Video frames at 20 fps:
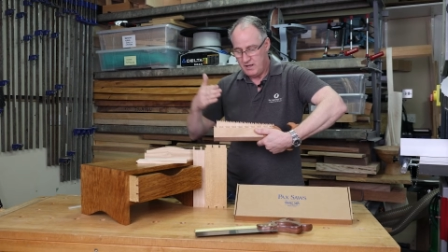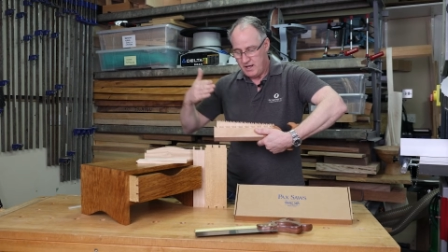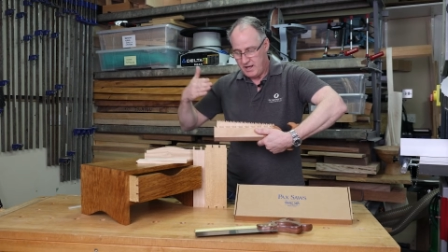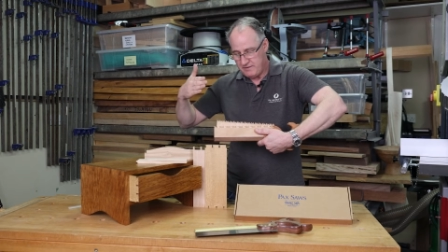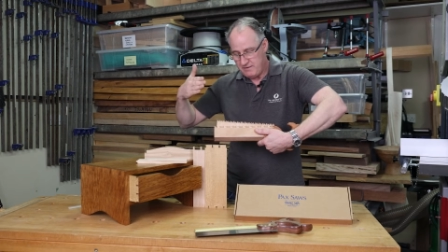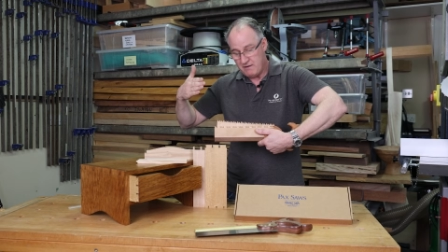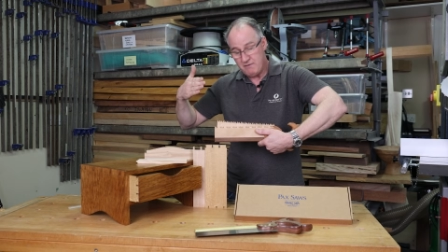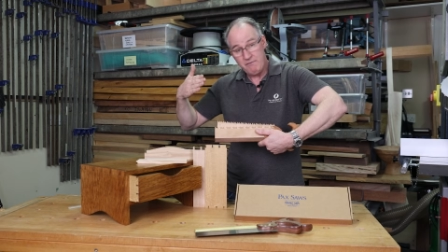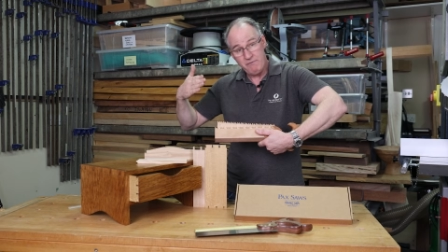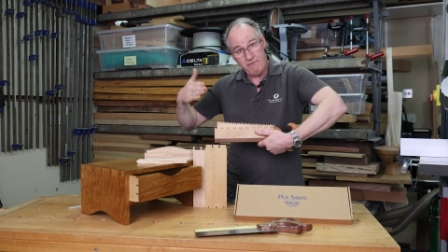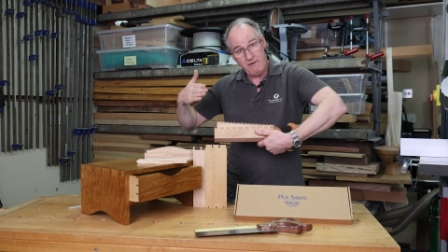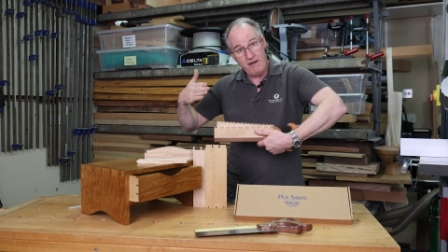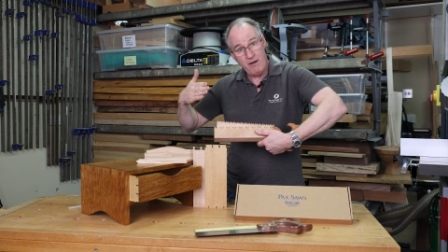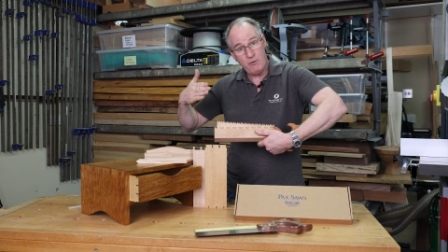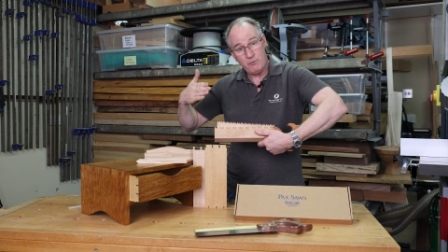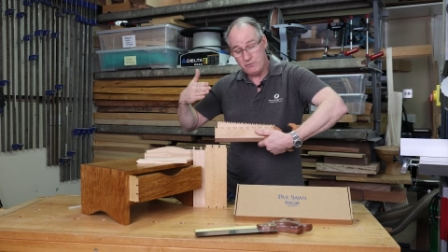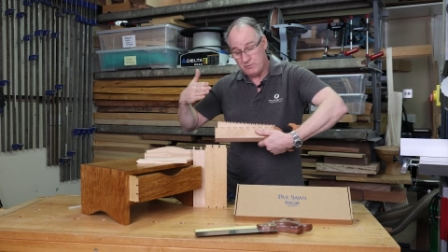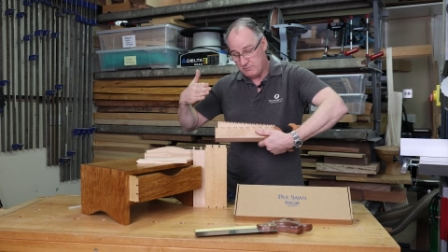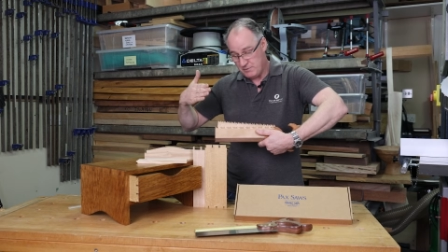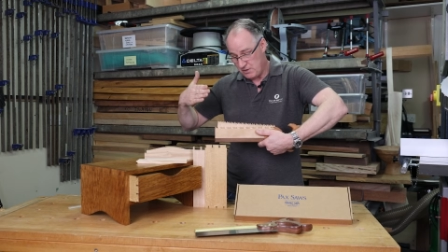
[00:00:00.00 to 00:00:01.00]
and then
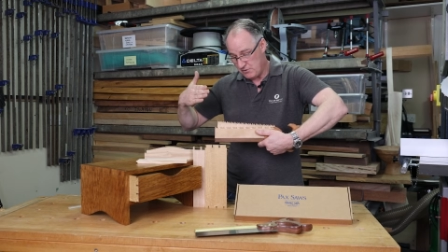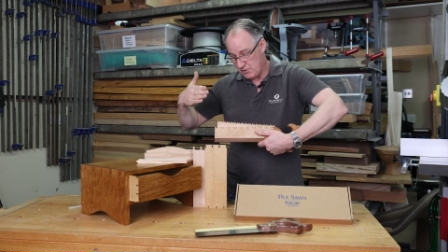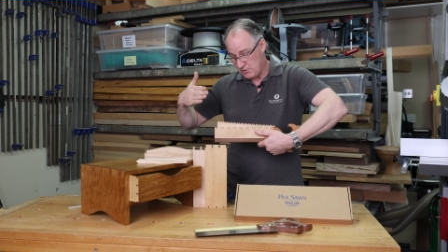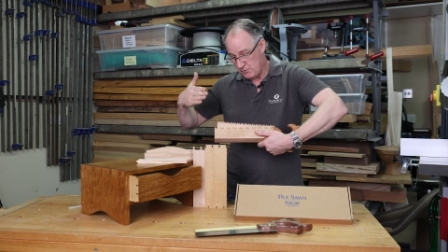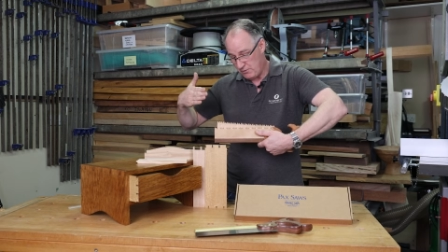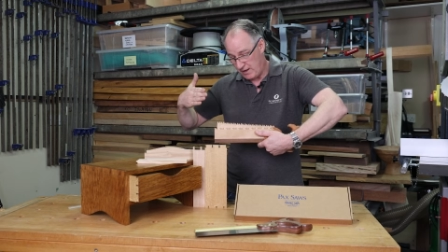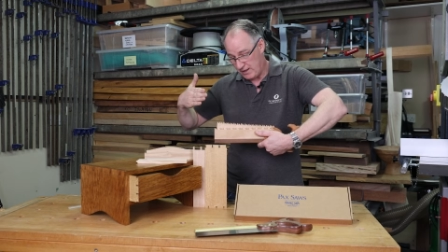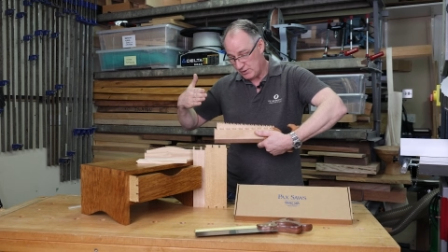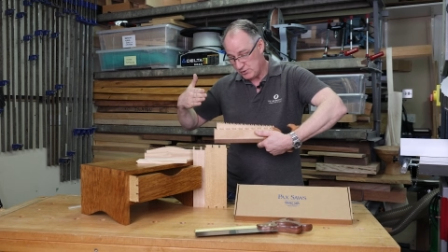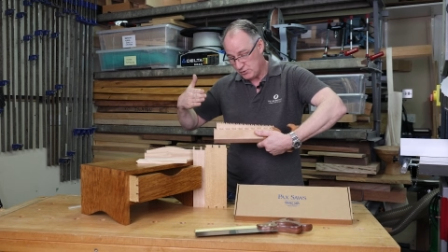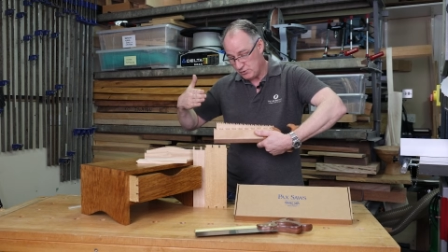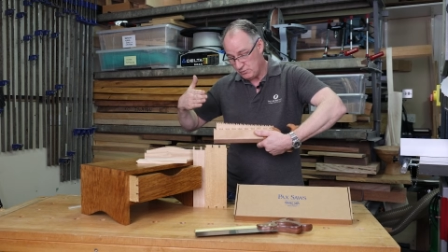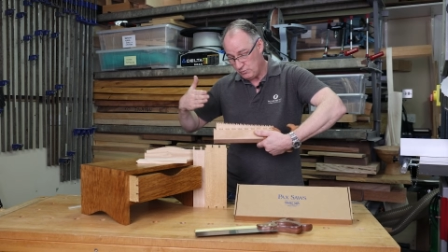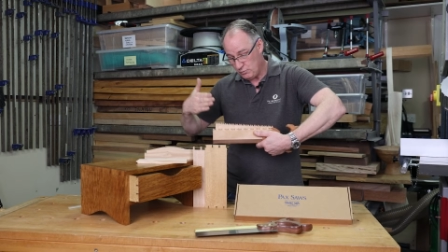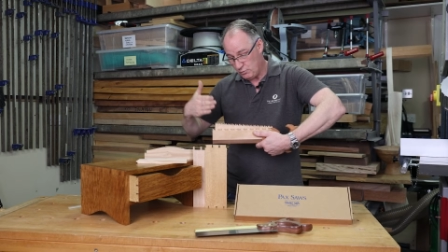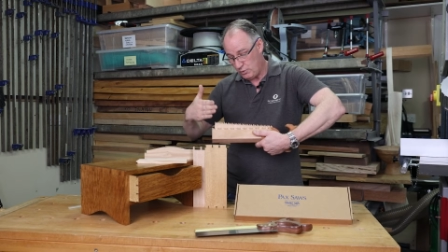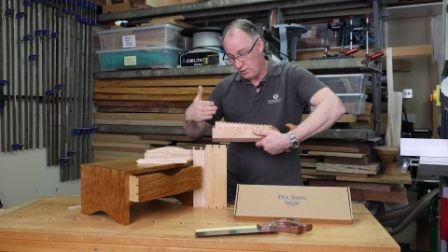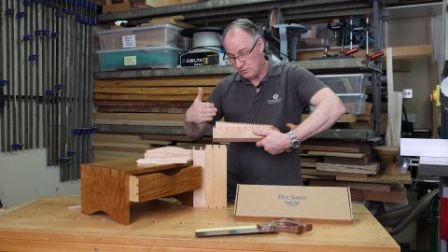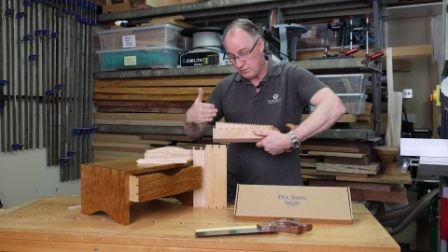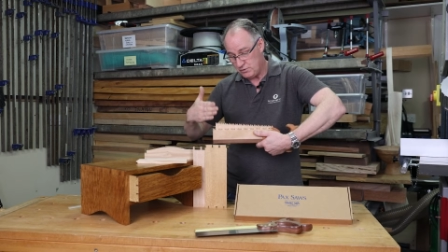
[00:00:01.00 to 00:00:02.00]
filed from the other direction,
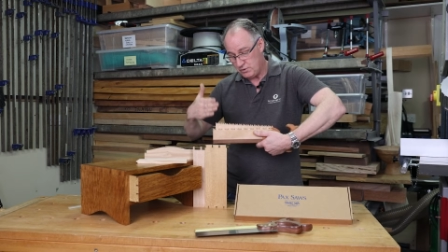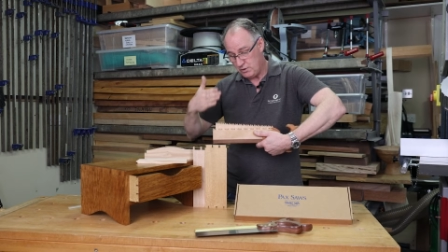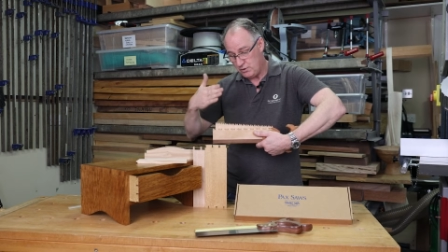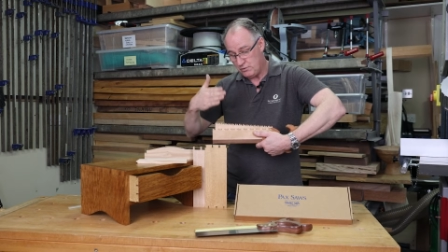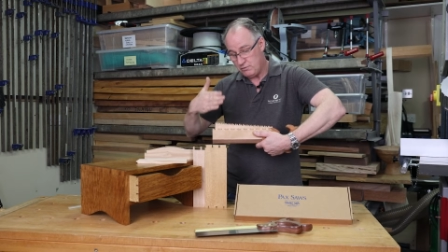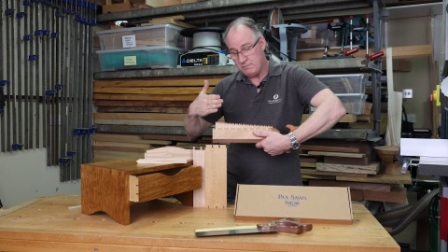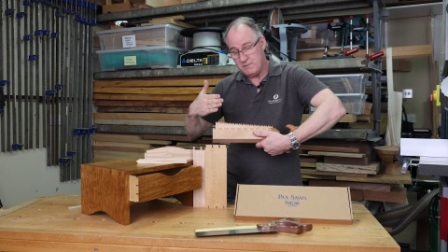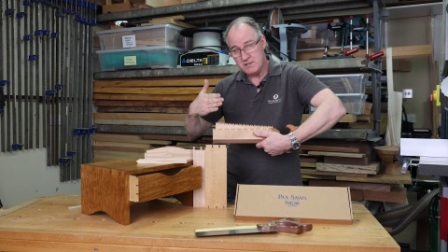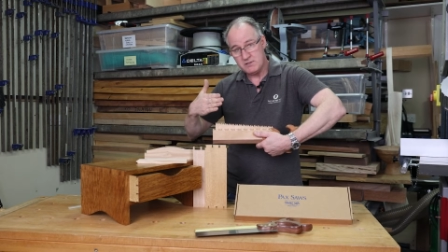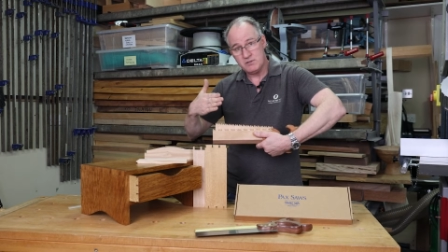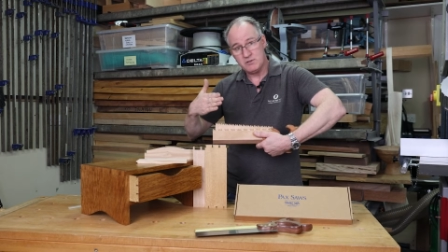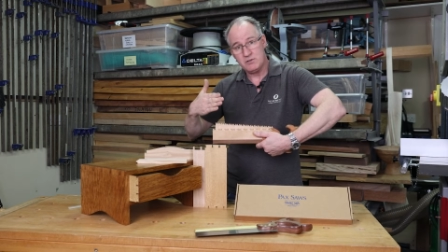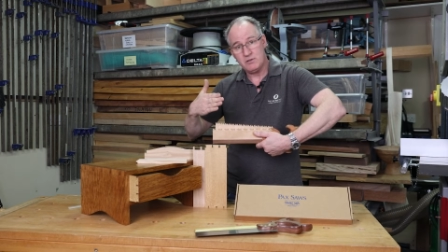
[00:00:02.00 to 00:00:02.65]
one tooth, miss a